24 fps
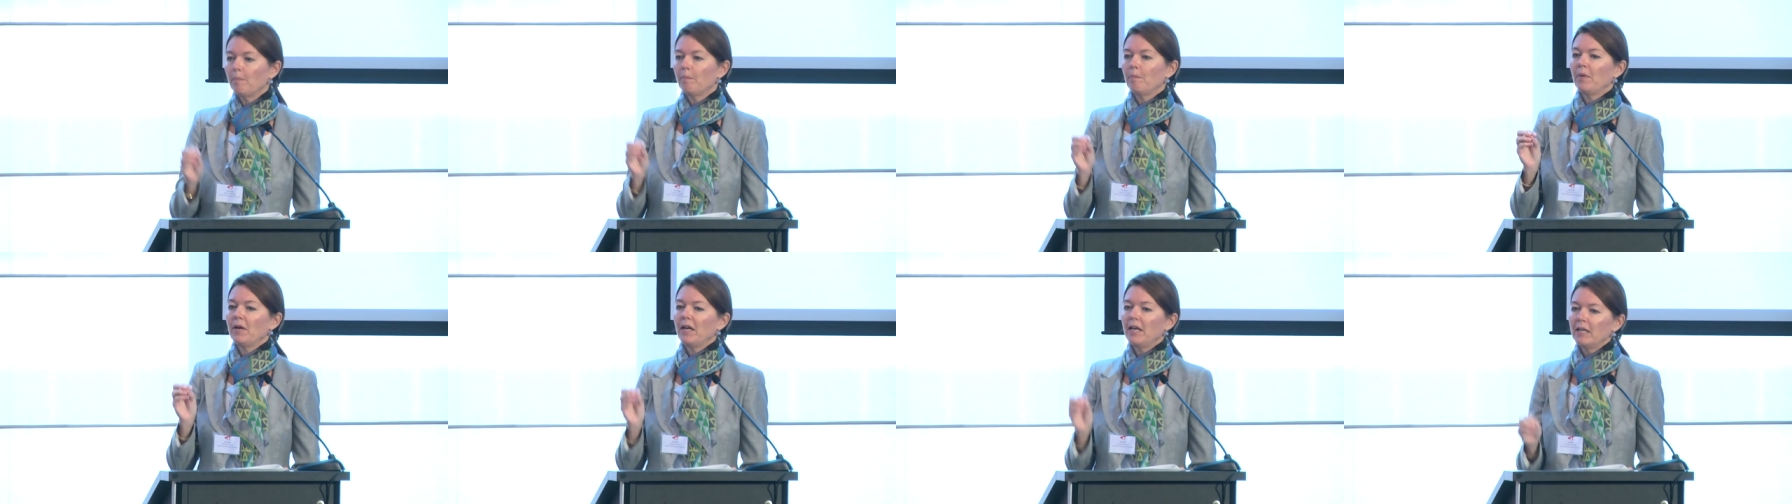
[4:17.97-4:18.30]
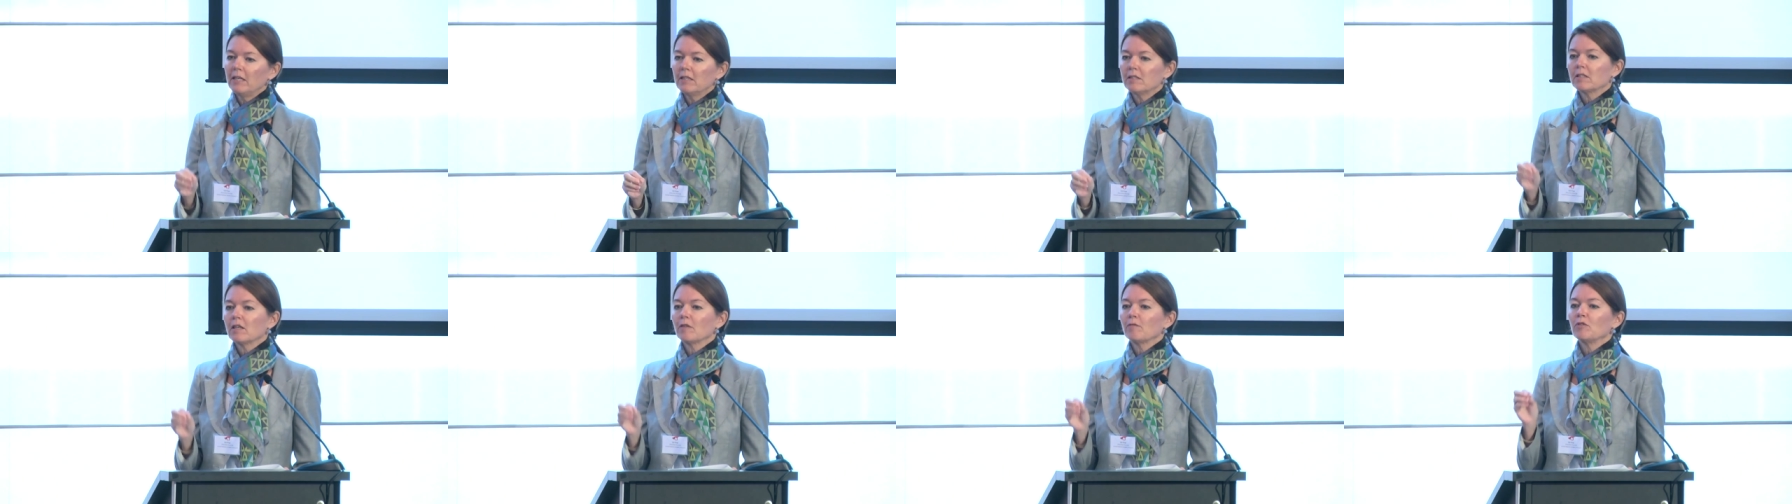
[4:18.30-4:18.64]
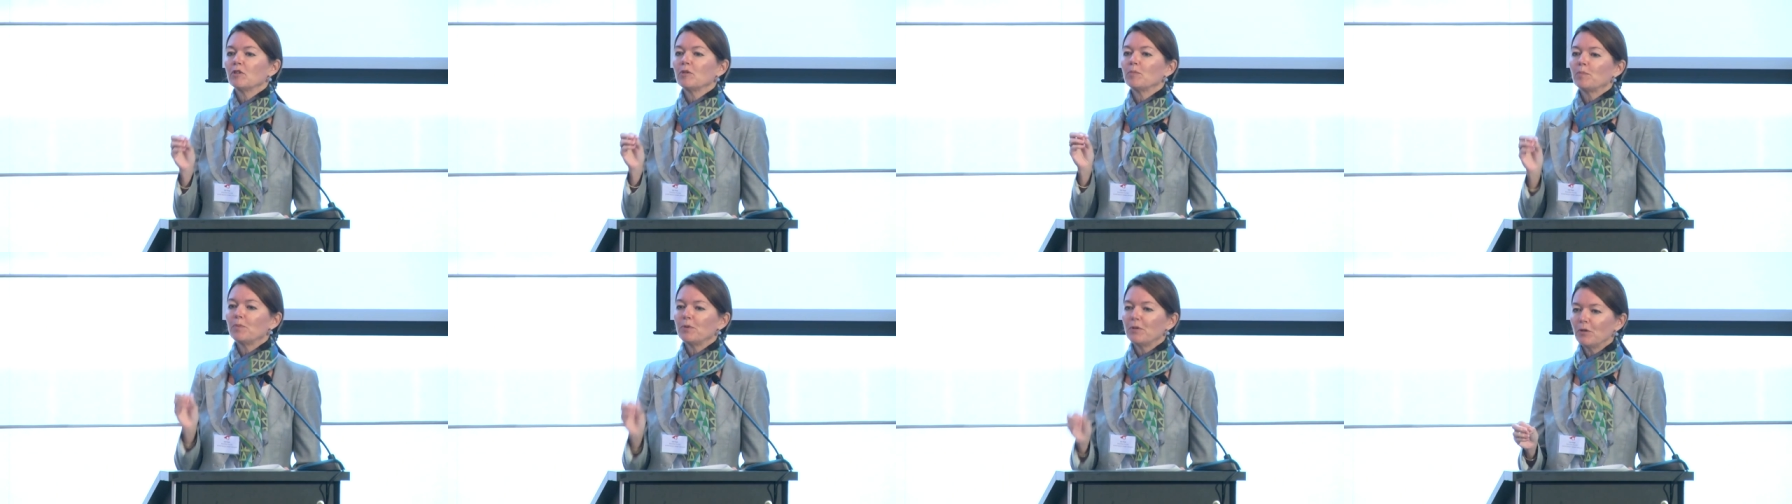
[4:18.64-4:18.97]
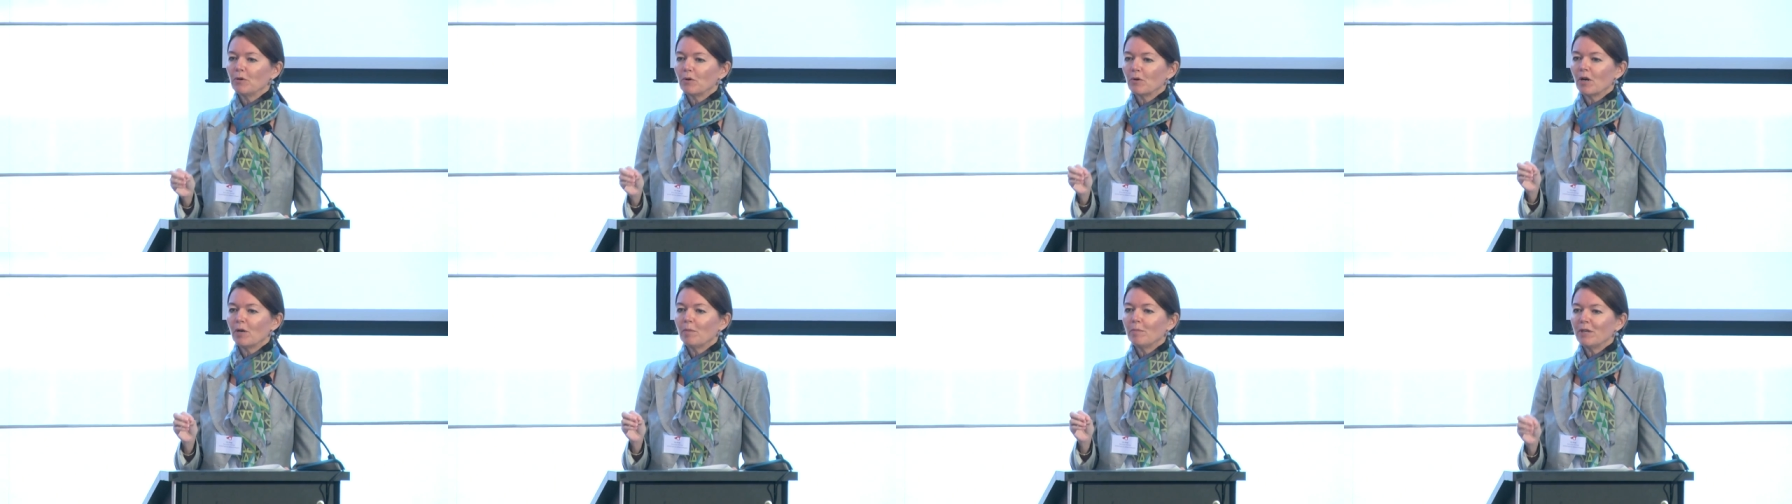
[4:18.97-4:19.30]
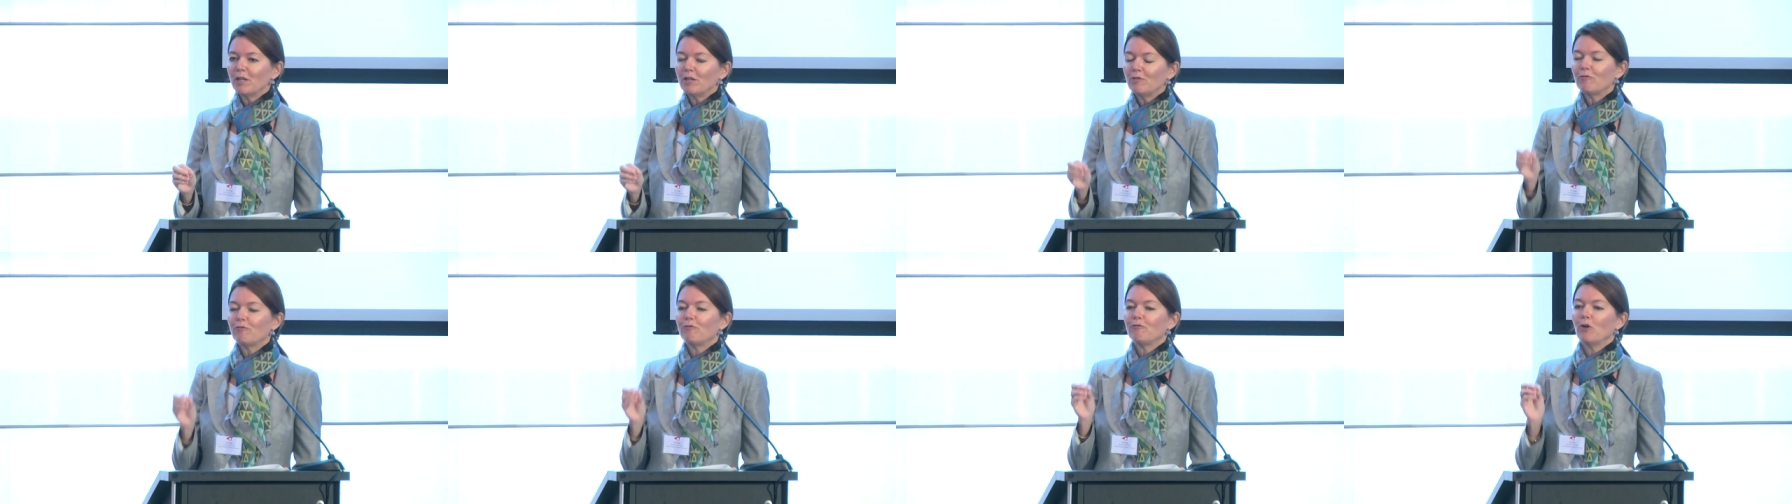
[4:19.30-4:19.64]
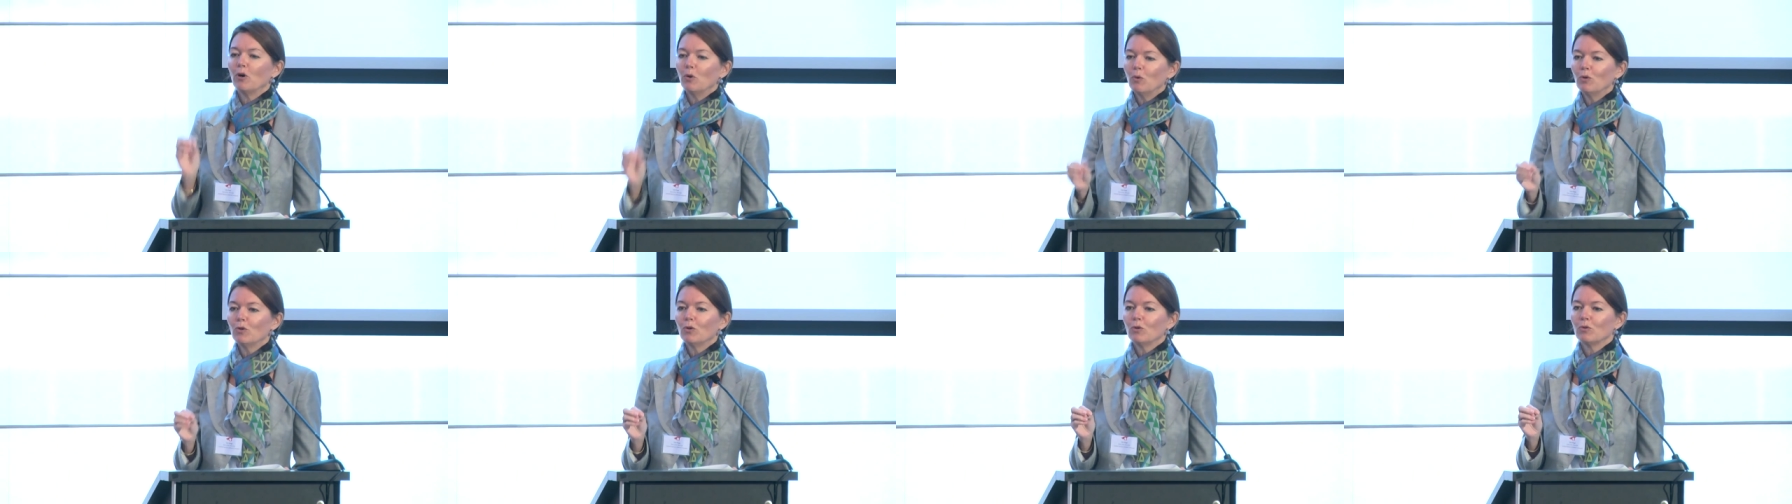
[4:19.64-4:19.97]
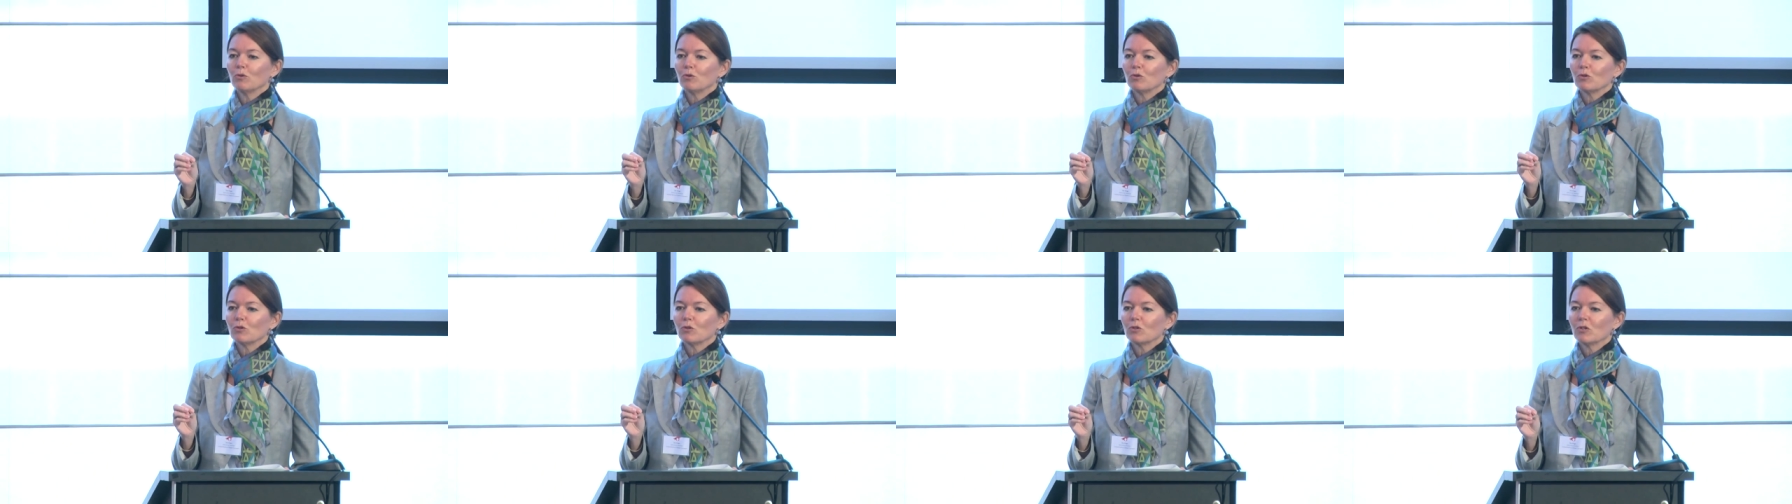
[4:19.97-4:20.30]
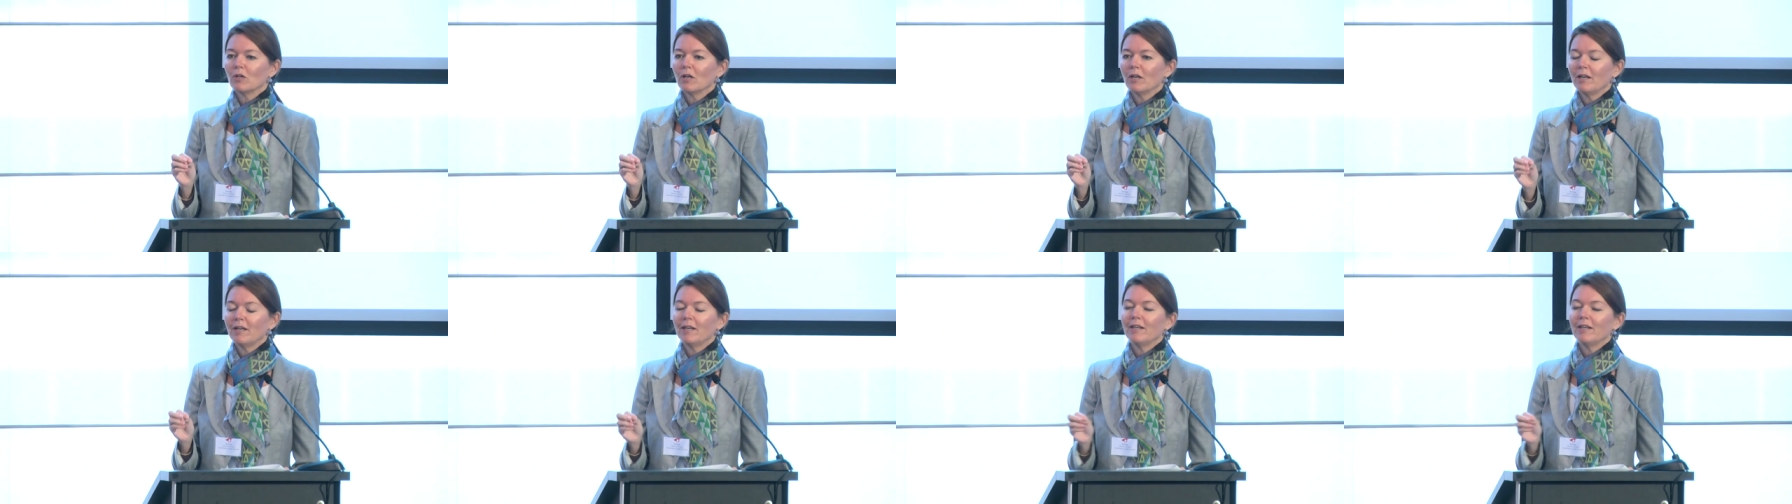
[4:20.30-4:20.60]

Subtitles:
base of the pyramid focus,